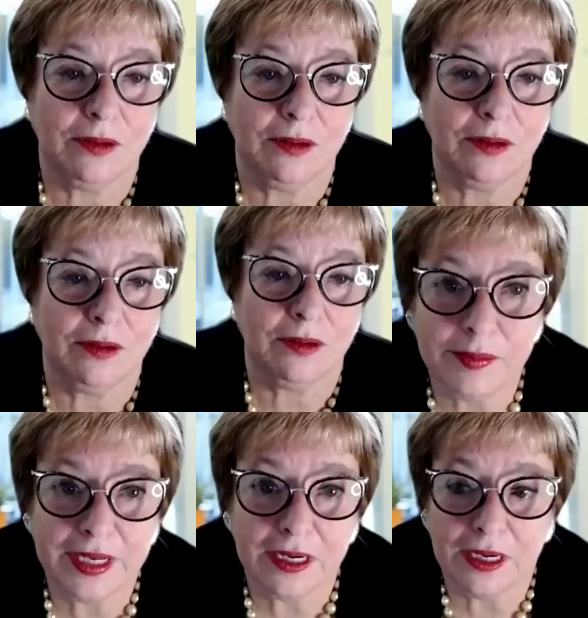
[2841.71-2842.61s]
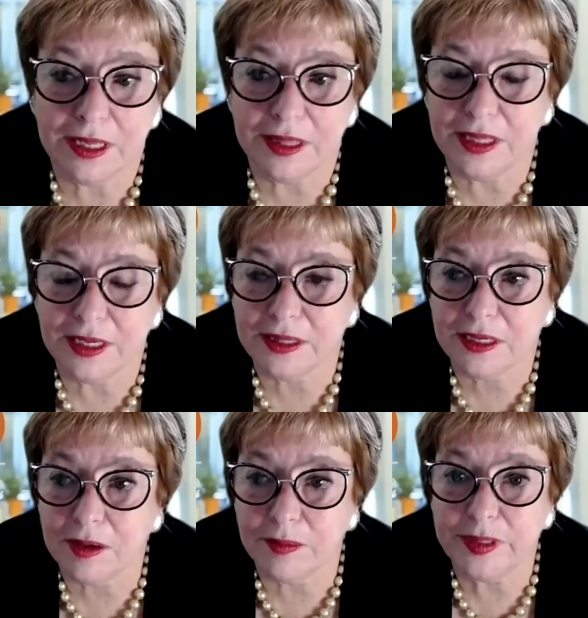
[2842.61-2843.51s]
time. And I think the
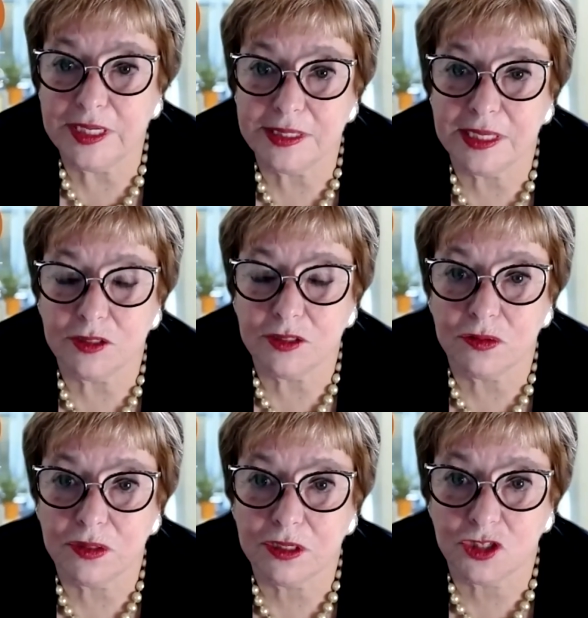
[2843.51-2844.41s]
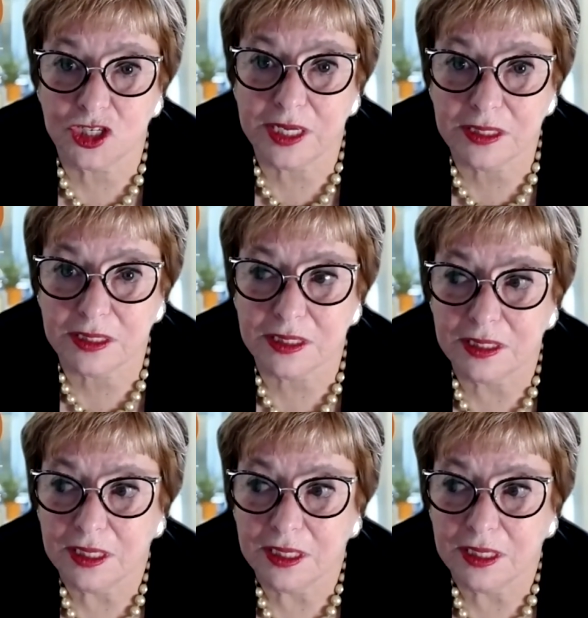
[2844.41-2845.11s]
companies that don't adjust